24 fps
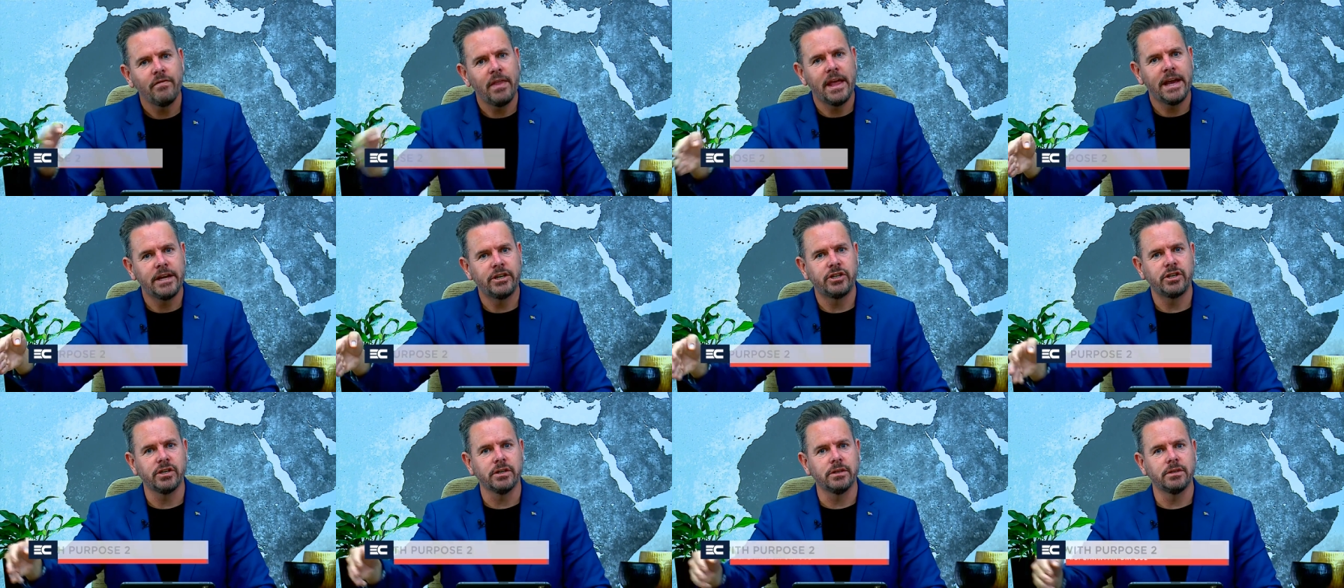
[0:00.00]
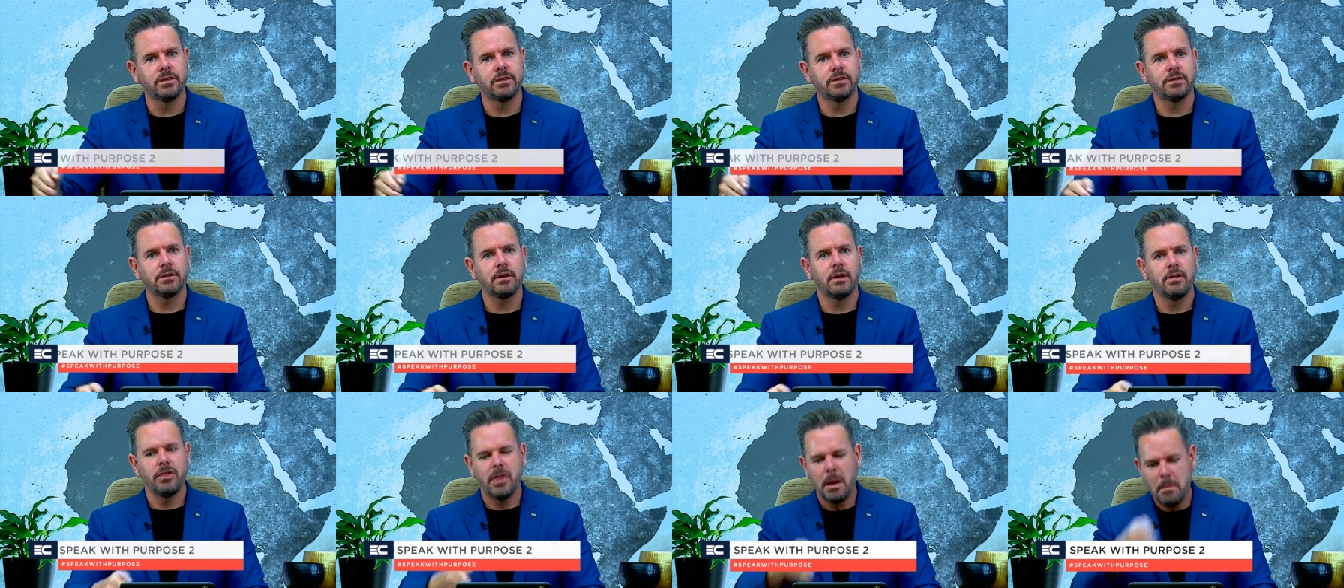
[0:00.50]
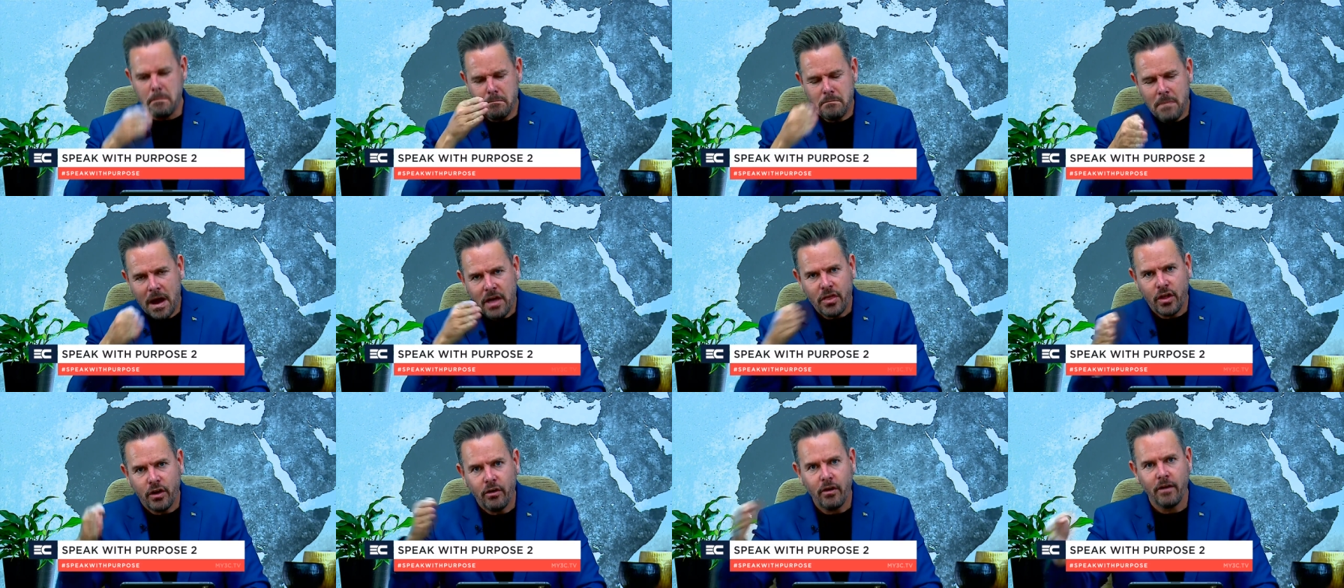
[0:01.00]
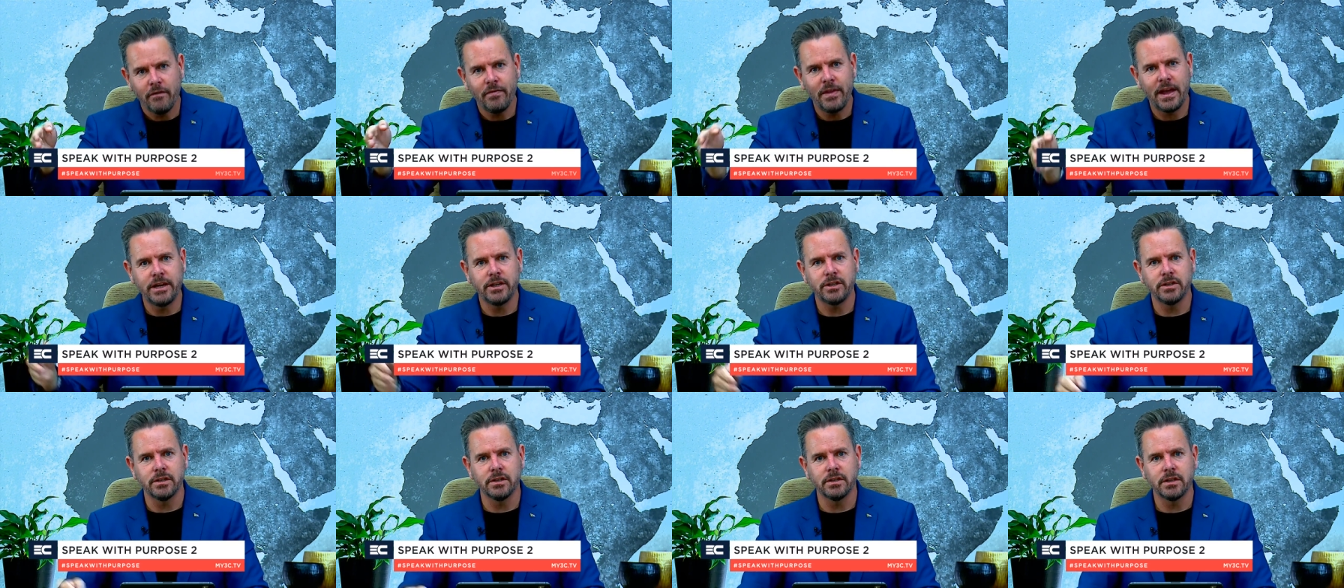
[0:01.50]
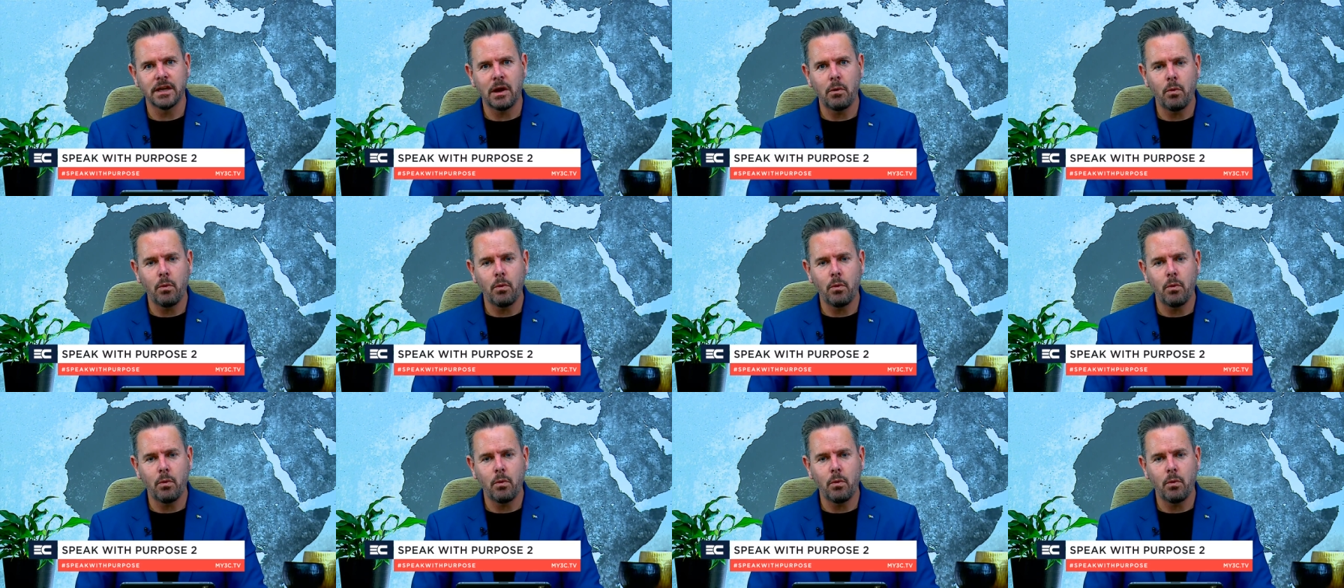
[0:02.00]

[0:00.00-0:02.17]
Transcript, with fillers: nations, the mother of nations.